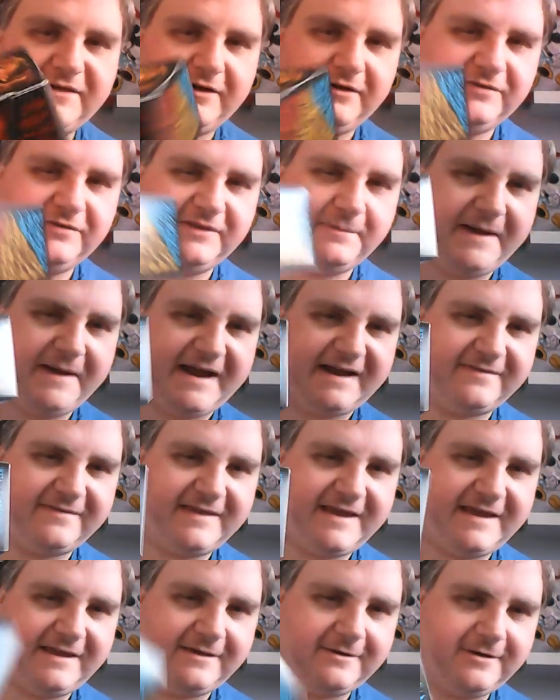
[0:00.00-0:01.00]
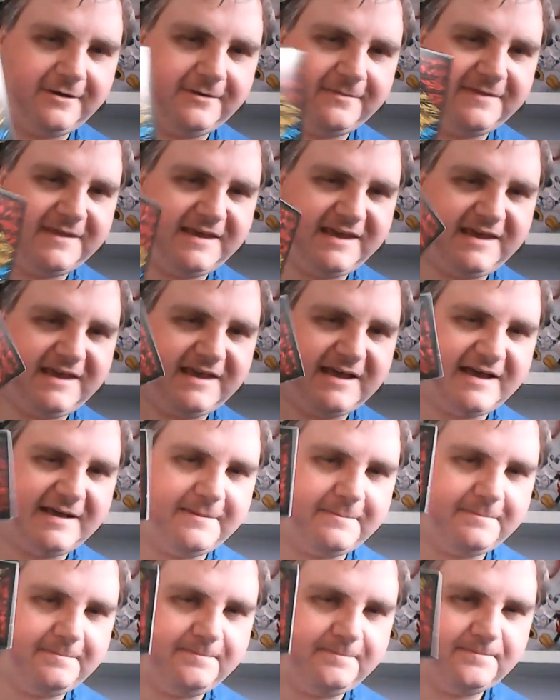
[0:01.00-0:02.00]
on the back there, you've got
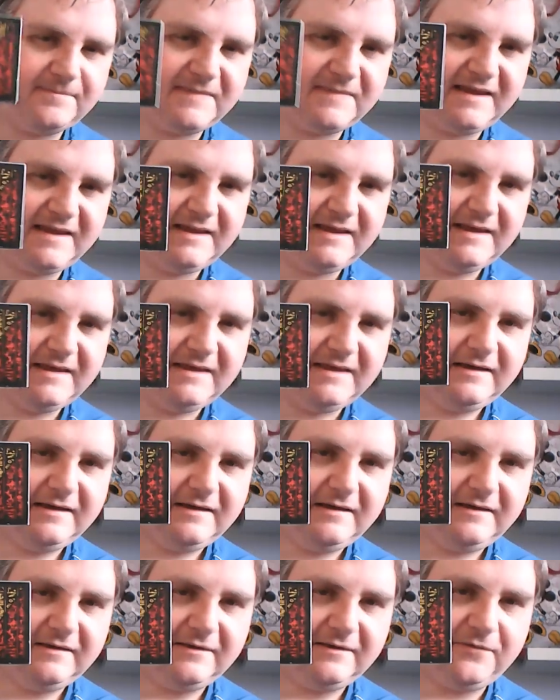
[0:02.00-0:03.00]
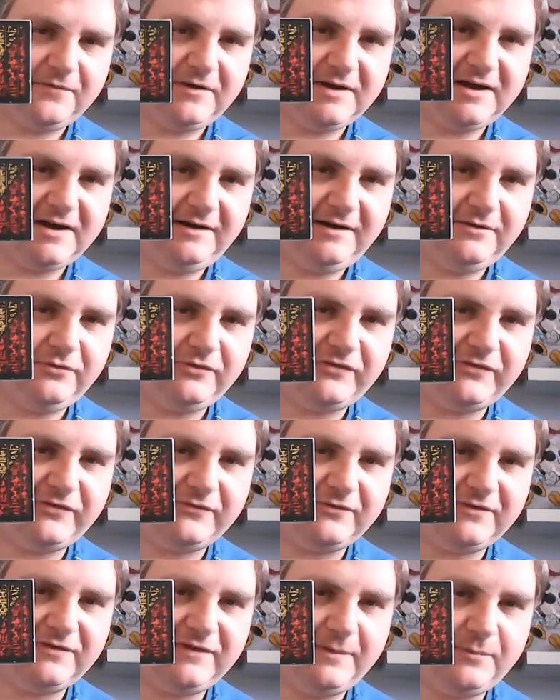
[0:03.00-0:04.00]
the 3 kind of
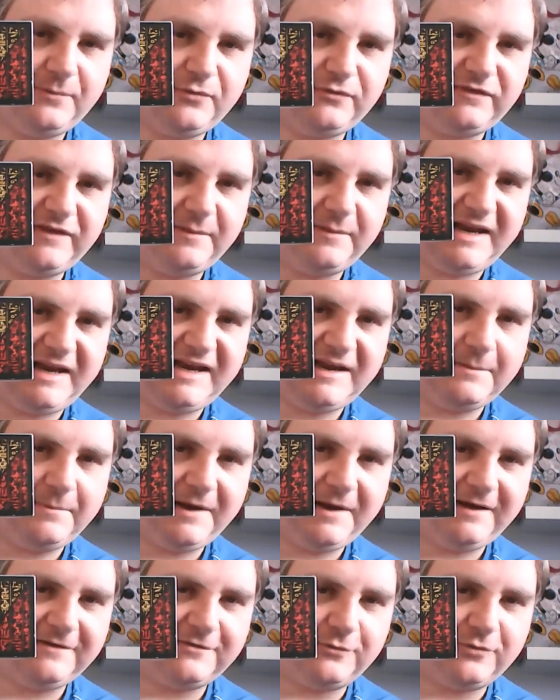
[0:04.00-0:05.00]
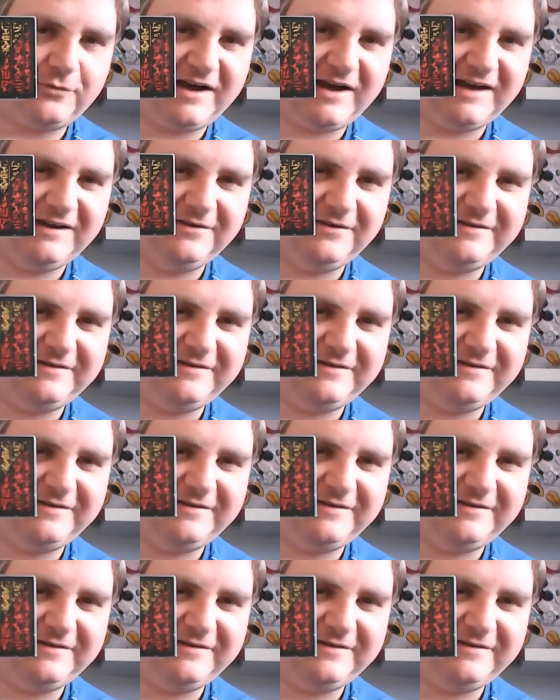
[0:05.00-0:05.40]
resembles the Millennium Puzzle, kind of.